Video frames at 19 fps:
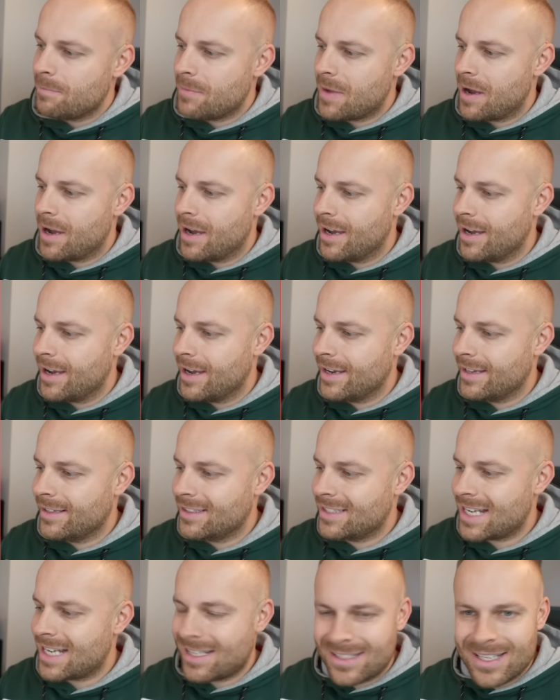
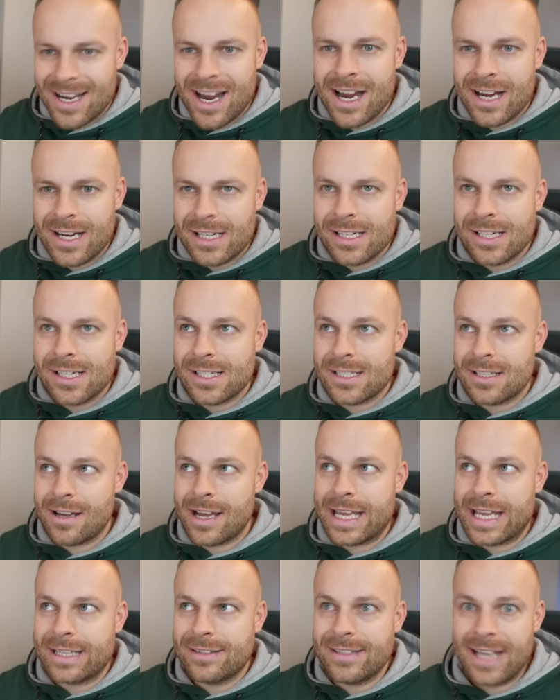Tata is
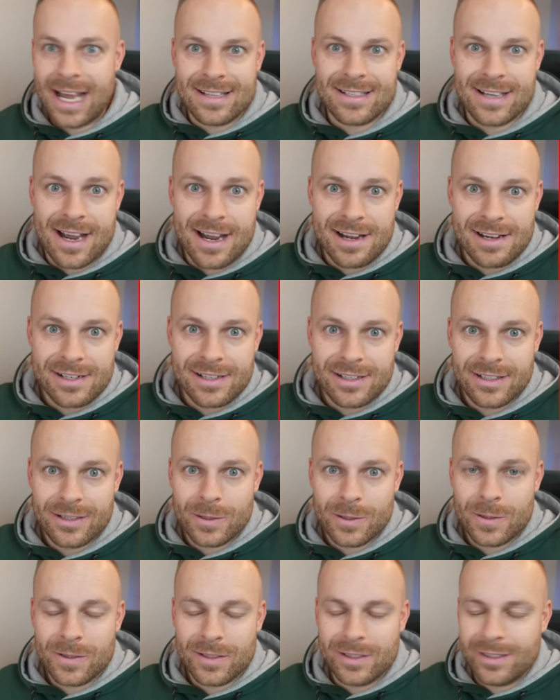like dada,
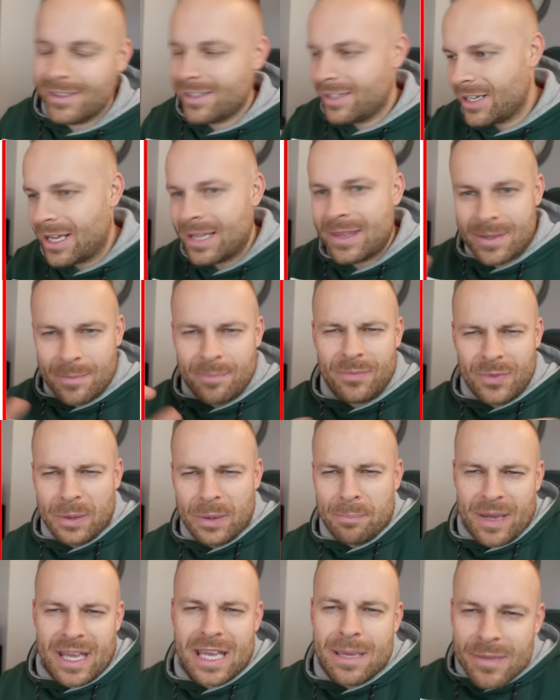you know, like the
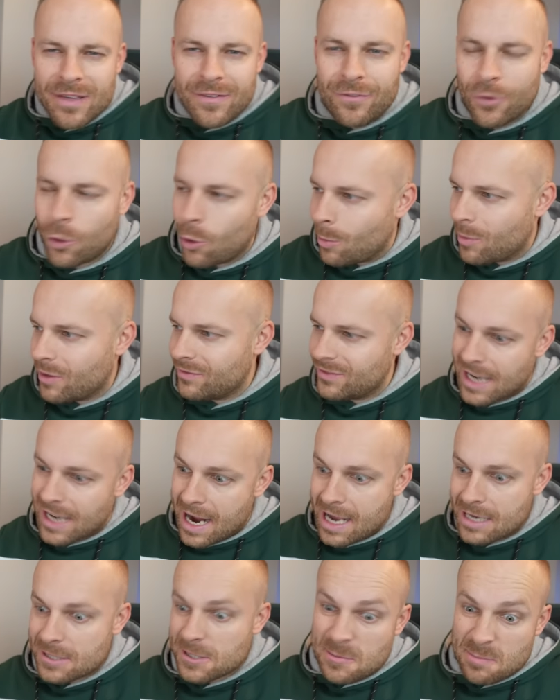baby form of
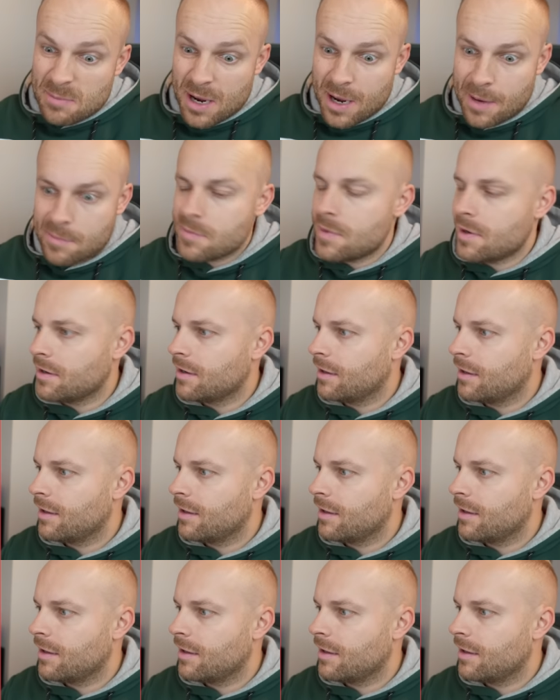dad and mum.